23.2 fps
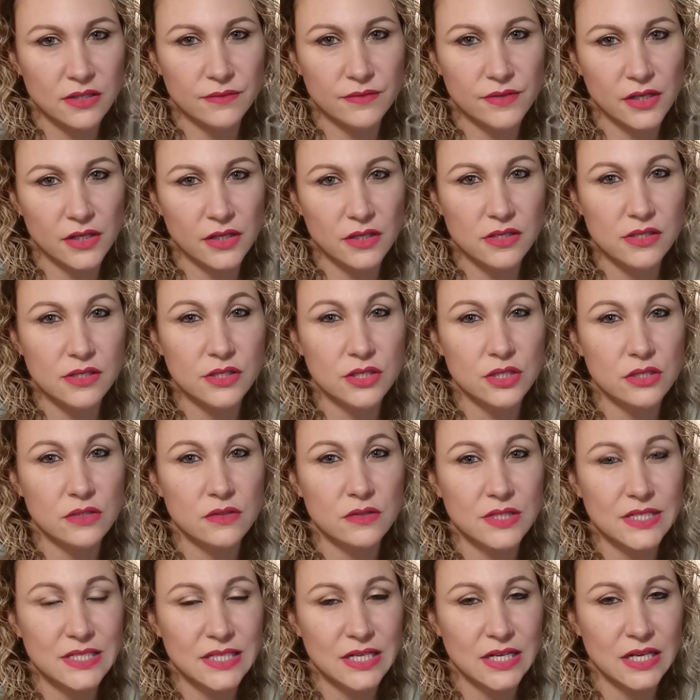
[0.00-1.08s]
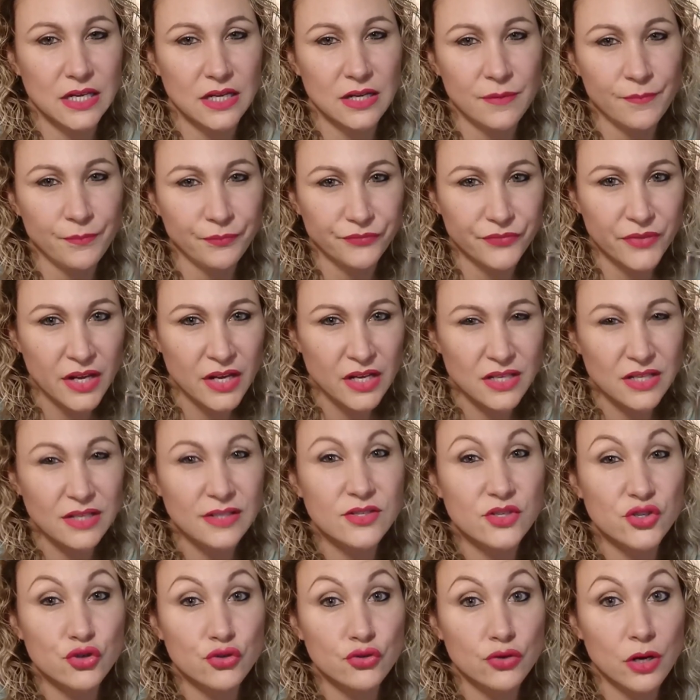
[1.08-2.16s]
of like a stewed tea.
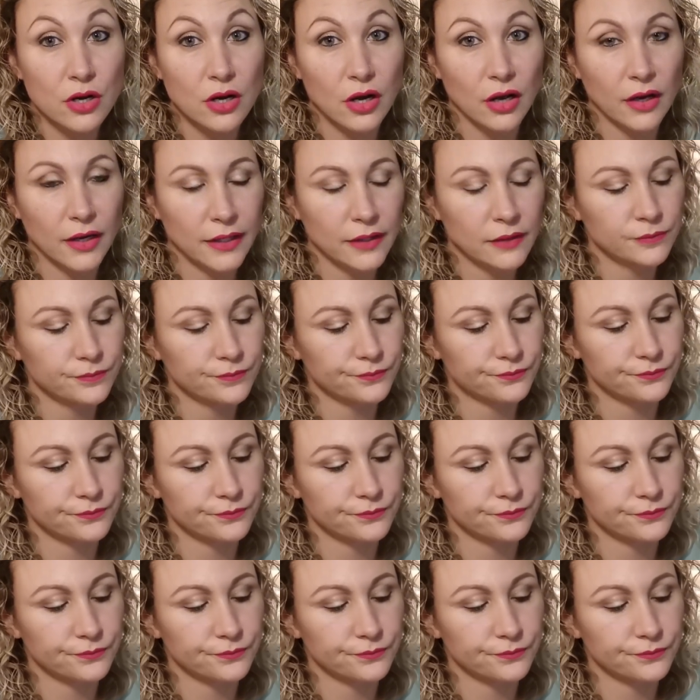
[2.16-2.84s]
It's dry.